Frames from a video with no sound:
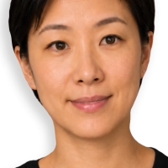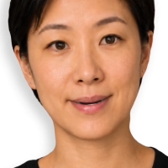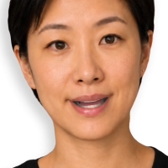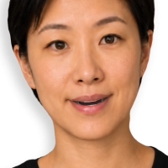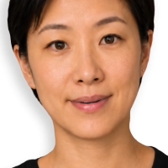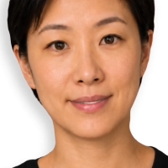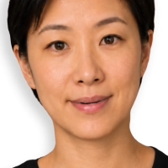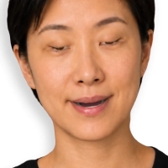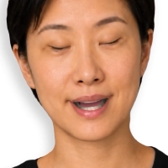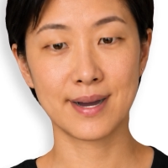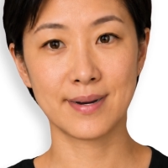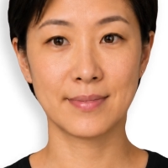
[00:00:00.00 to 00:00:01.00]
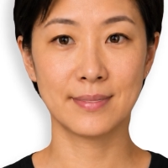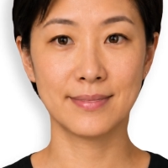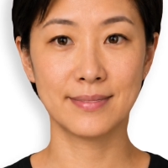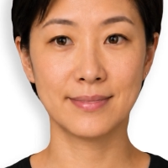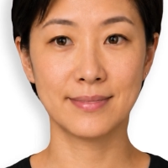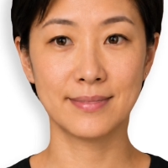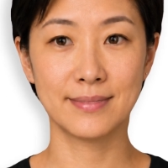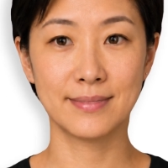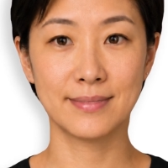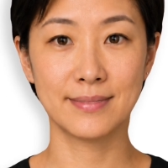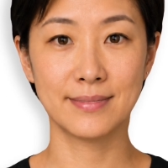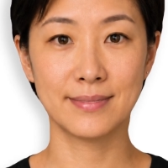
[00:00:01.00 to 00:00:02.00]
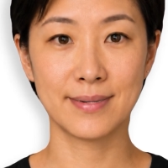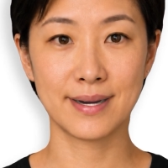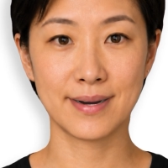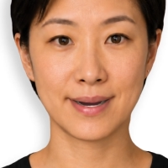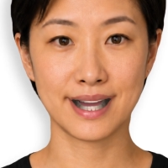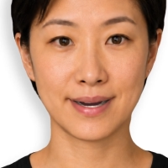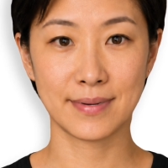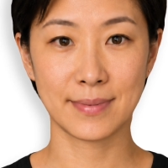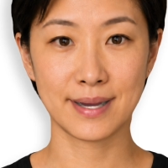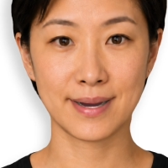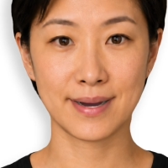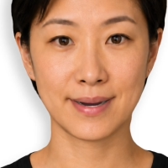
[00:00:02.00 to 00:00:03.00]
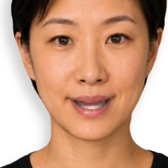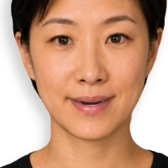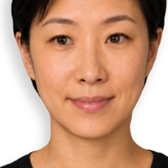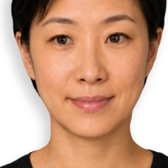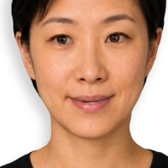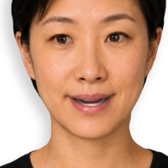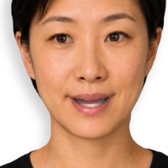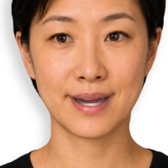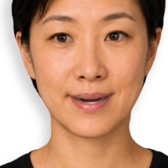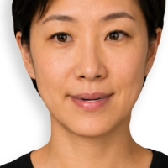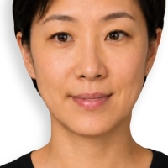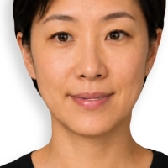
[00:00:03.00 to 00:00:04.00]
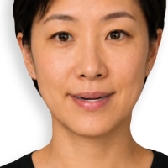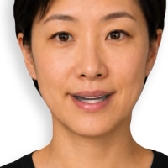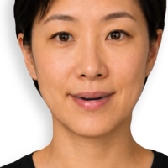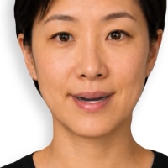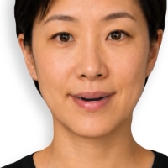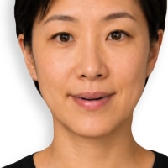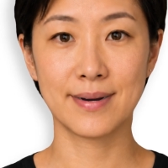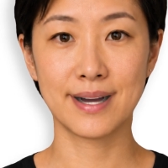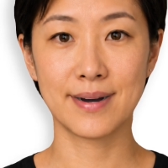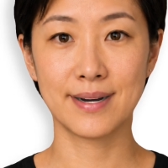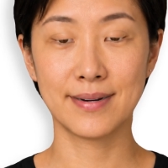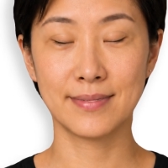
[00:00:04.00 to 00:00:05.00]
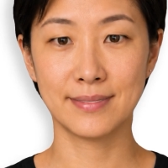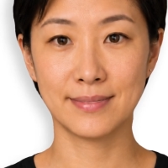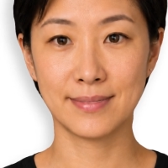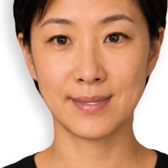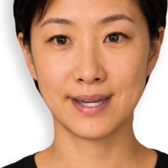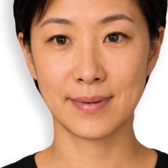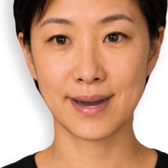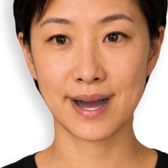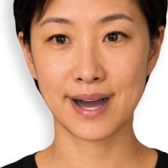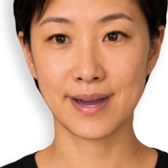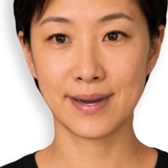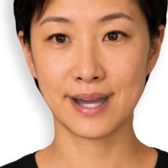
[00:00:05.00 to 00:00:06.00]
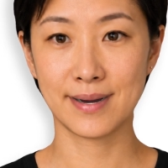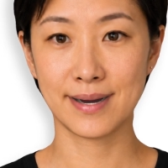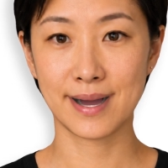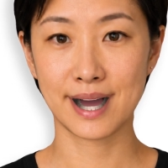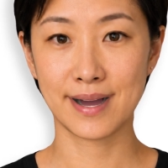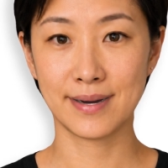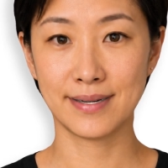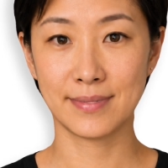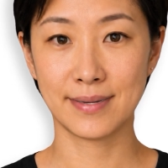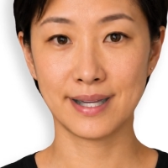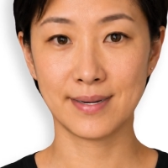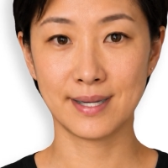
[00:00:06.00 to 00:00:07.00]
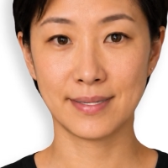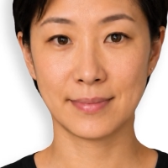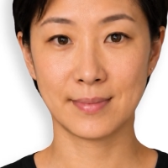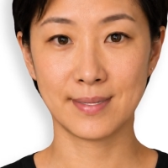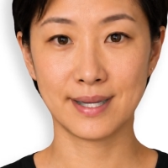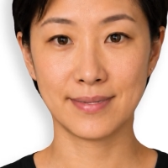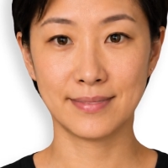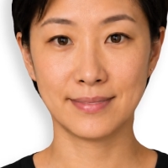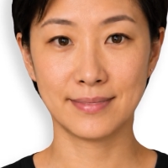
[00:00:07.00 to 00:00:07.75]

It is all in the cookbook. Head to cympha.com in the cookbooks section and read, we bring an entire design team into your computer.